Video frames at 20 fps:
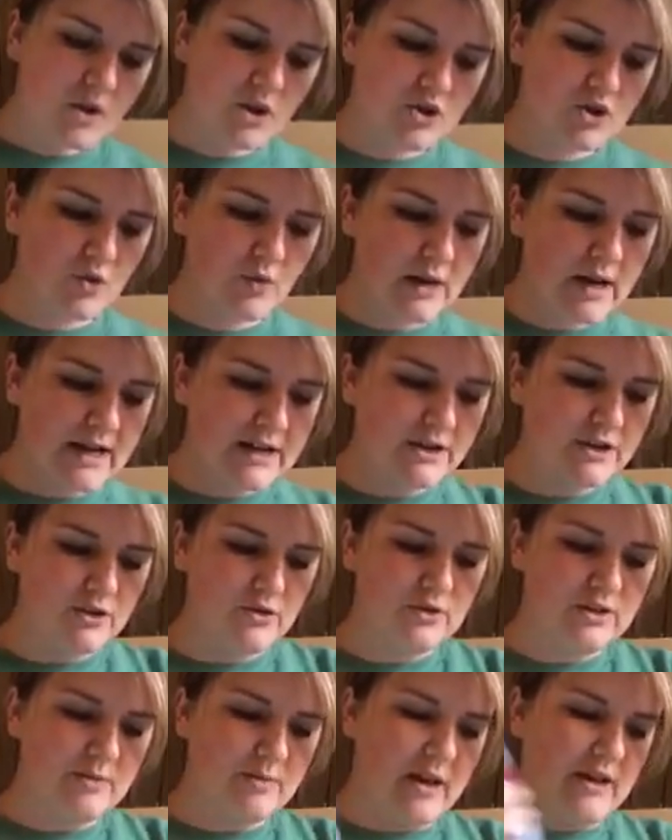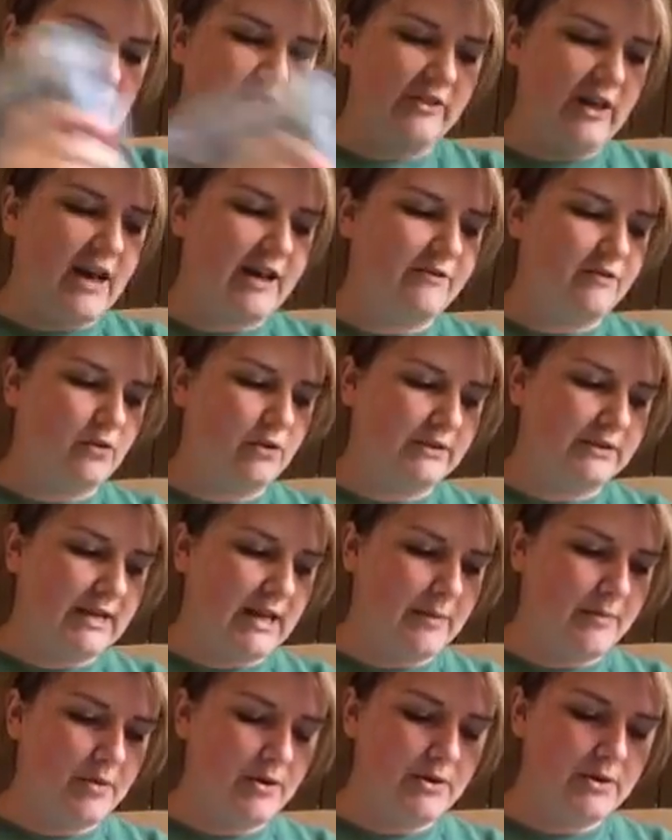So what I do to make flat fold
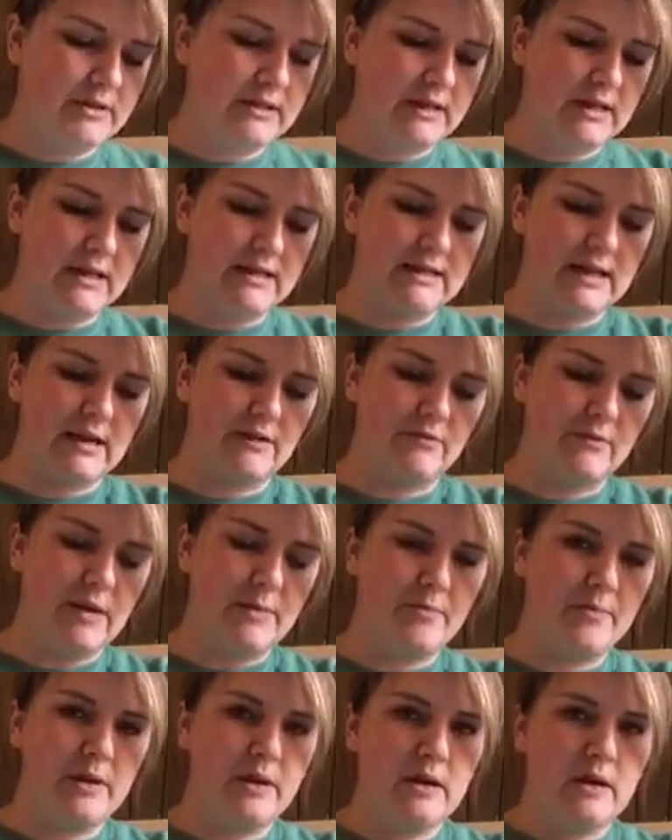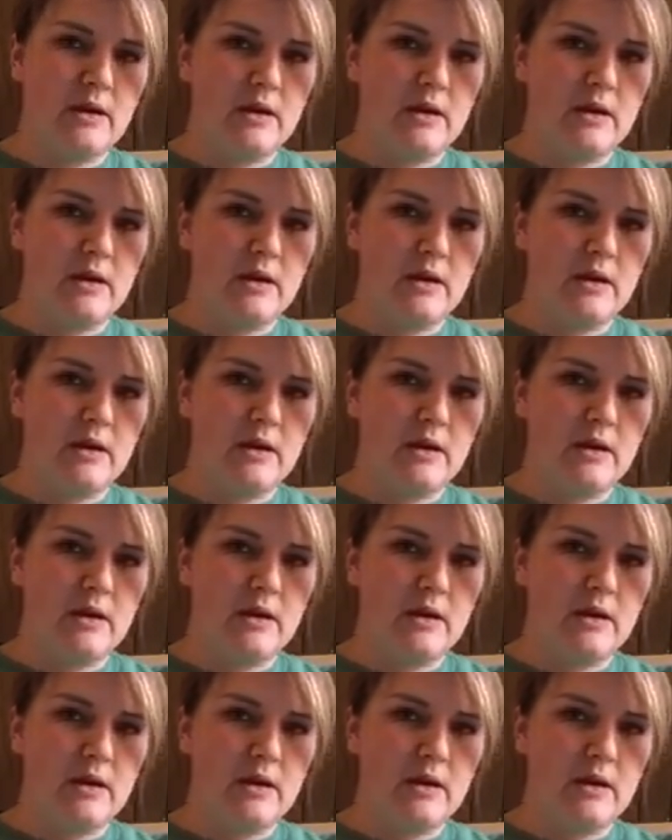diapers is I rip